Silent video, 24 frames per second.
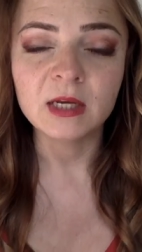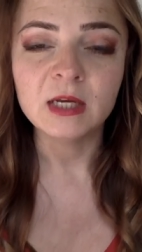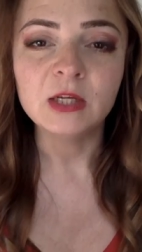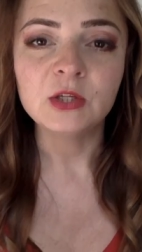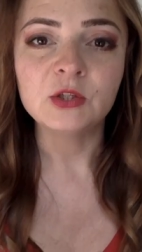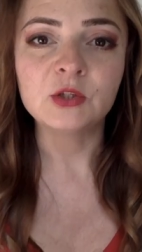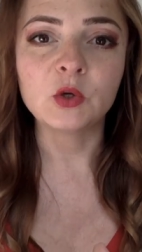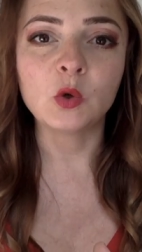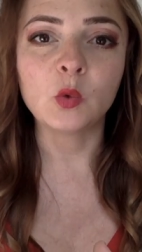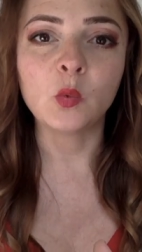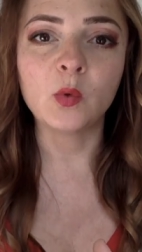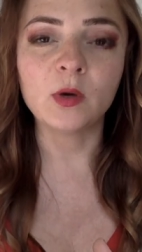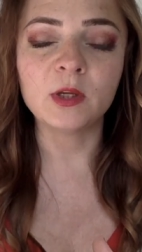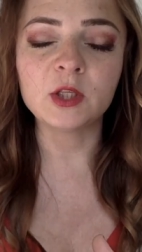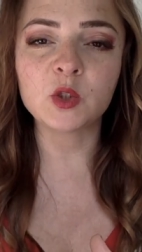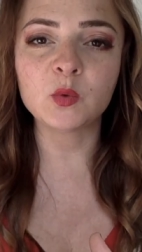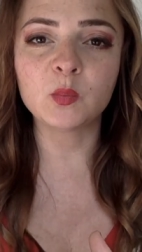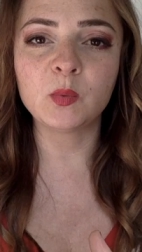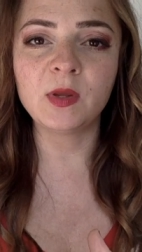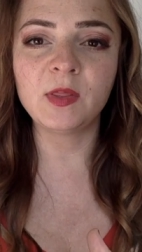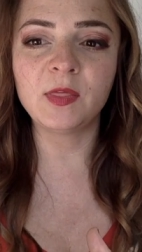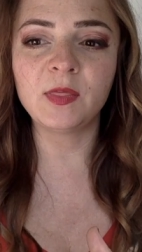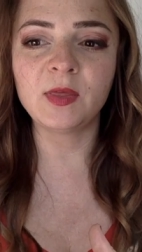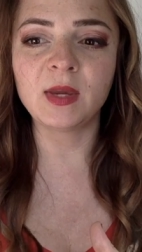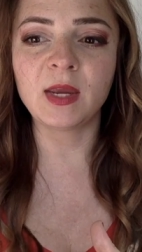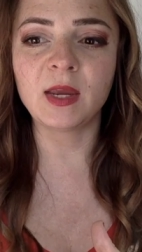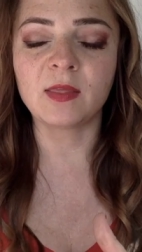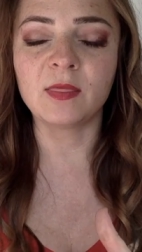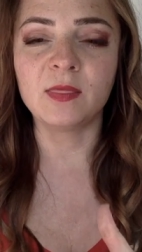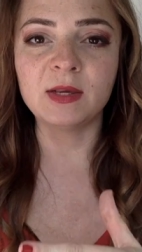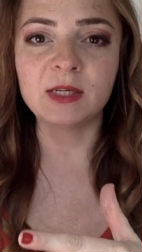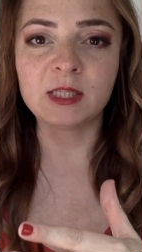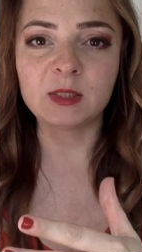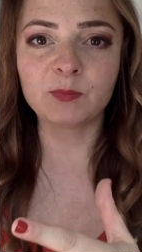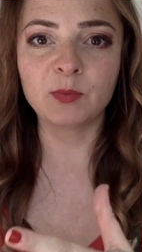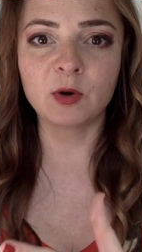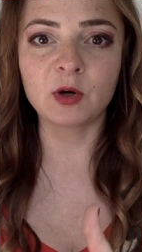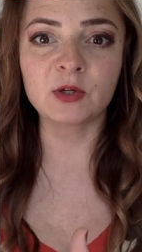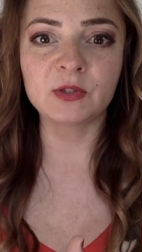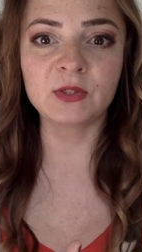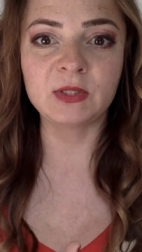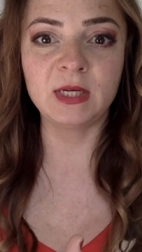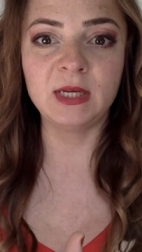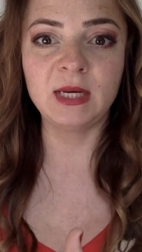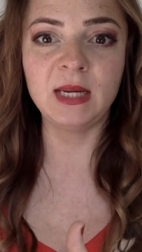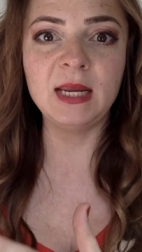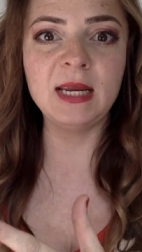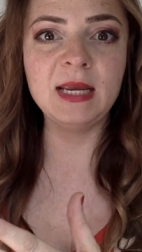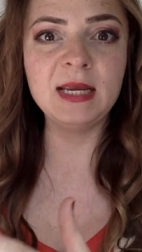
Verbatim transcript: So once we think this person